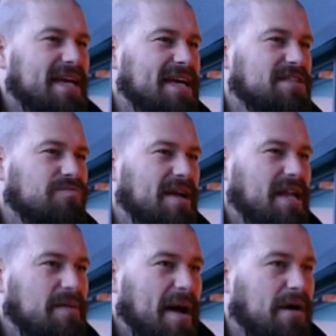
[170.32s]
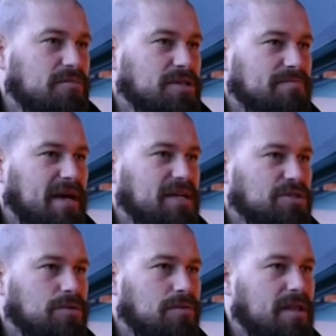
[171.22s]
it's really about just making
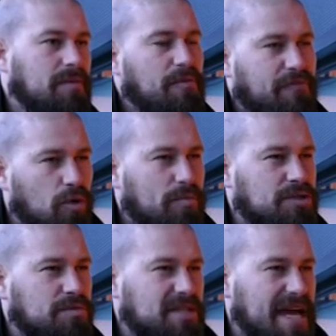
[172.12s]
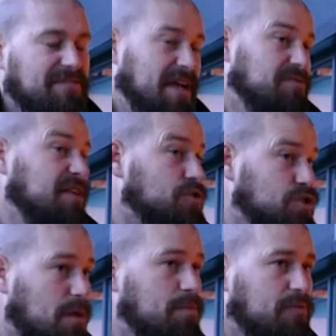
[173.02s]
sure that the performance was there, a different
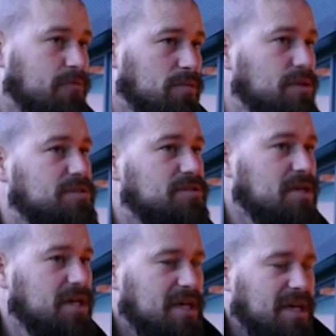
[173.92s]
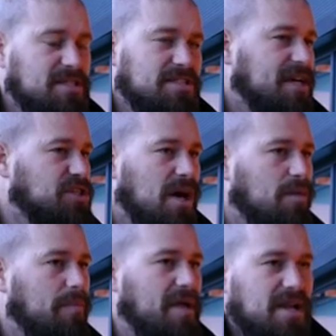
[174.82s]
type of performance. As I say,
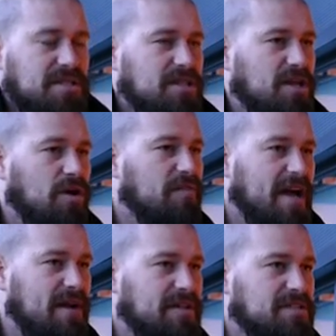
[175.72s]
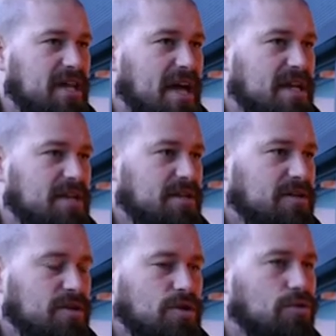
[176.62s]
Charlton were better than us in a lot of areas today
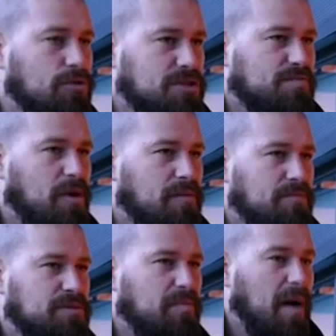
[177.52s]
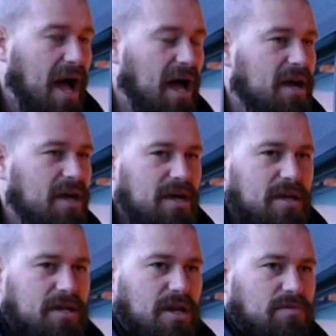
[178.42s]
and caused us problems, but
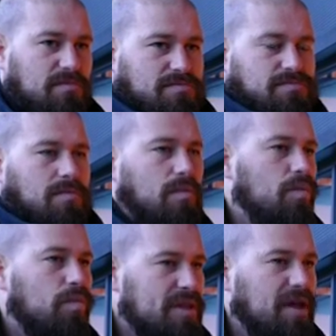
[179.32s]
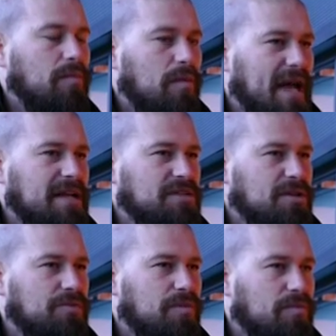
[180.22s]
we'd done what we had to
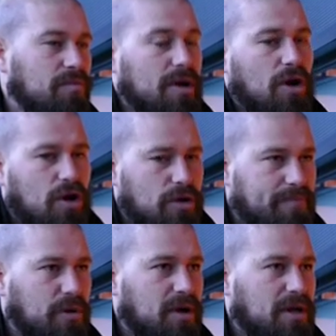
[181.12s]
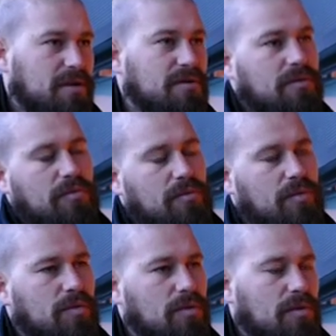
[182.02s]
do and we got a good point, and
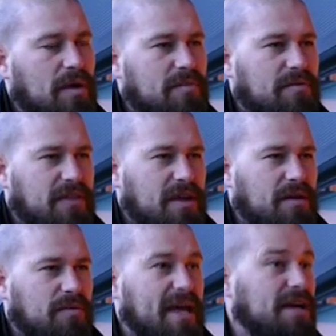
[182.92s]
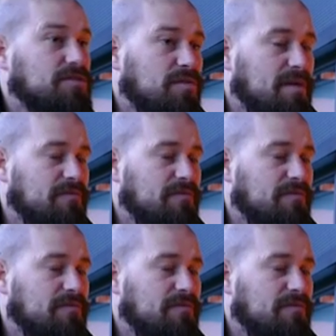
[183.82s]
we walk away with the extra one